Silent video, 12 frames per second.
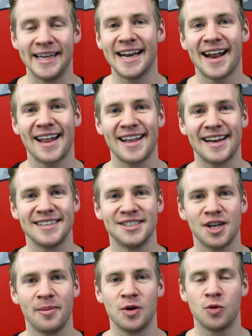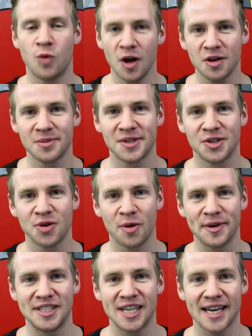G'day ladies and gentlemen, welcome to Draw
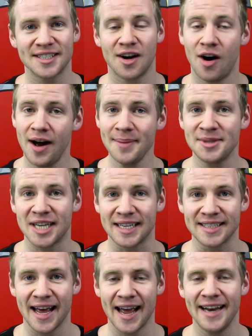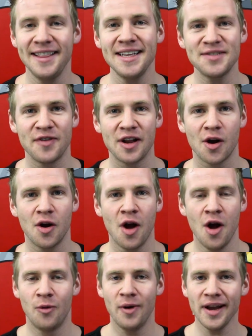with Jazza. I'm Jazza, and in this video,
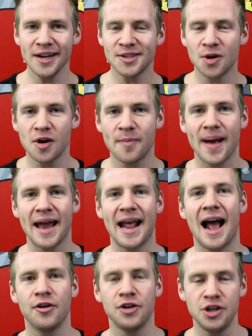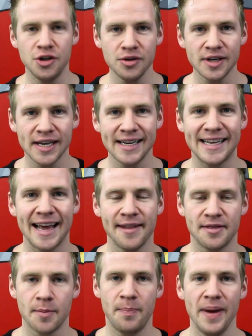we're going to talk about how you can
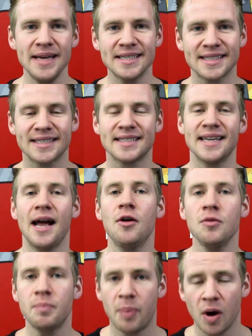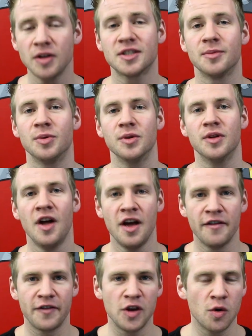get the best sound possible
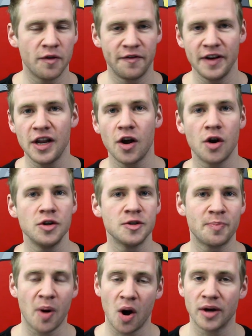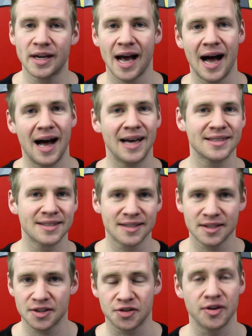for your videos, podcasts,
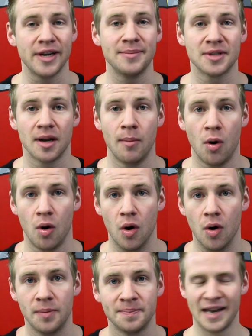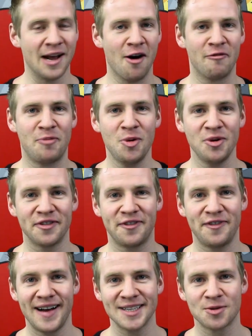streams, and more. Now, I've pulled a
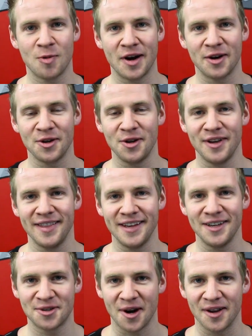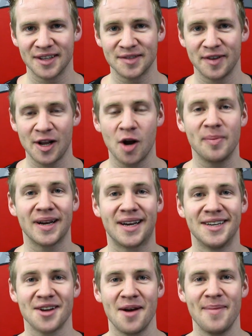fast one on you in the intro to this video
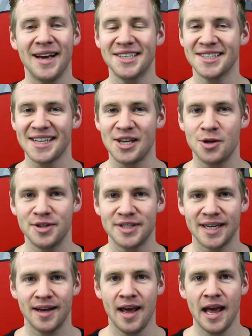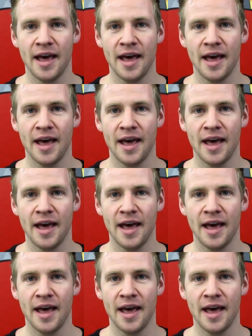because I'm actually using